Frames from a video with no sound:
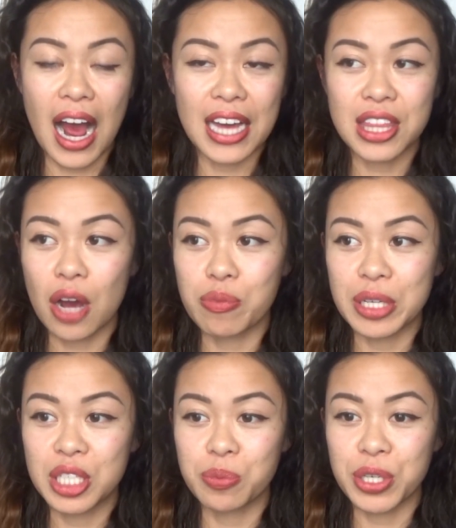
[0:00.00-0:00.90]
I thought would
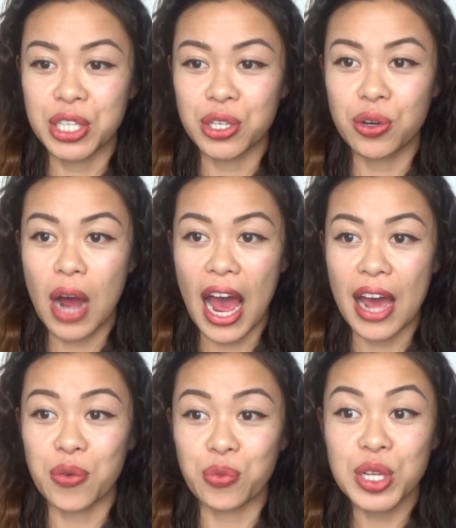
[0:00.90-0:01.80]
be super cute
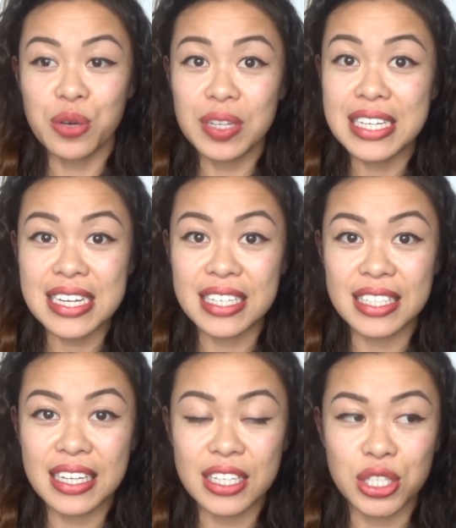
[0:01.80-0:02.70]
and really
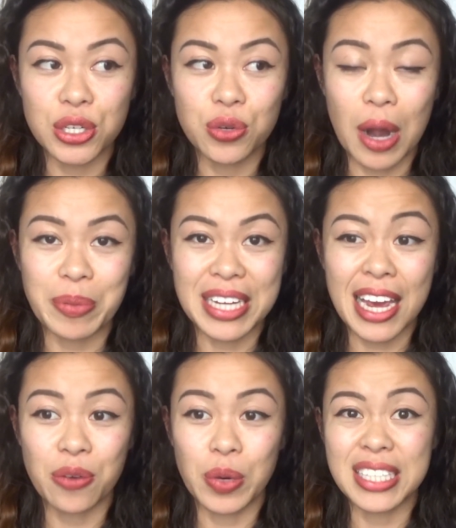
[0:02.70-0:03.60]
easy to
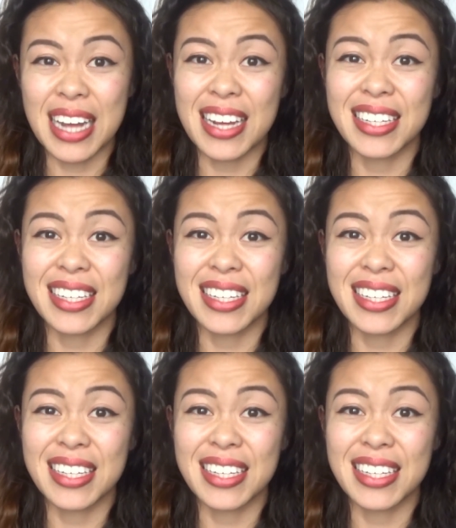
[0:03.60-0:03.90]
replicate was a